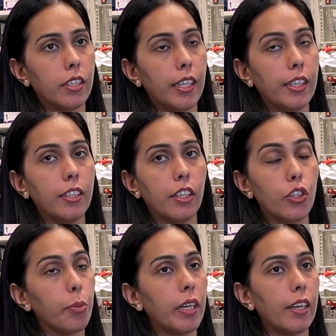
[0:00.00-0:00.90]
in
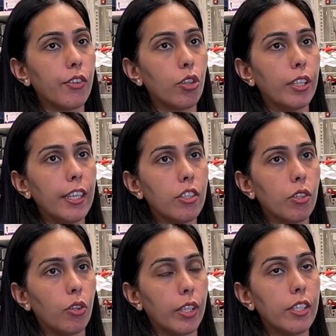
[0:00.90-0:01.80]
consumer electronics
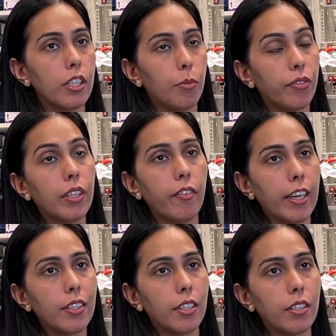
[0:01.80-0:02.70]
or in some of the
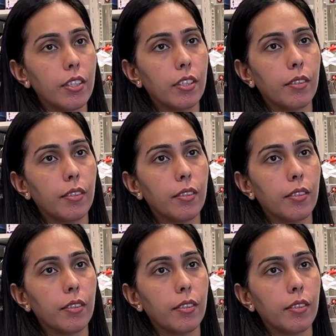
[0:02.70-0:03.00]
devices.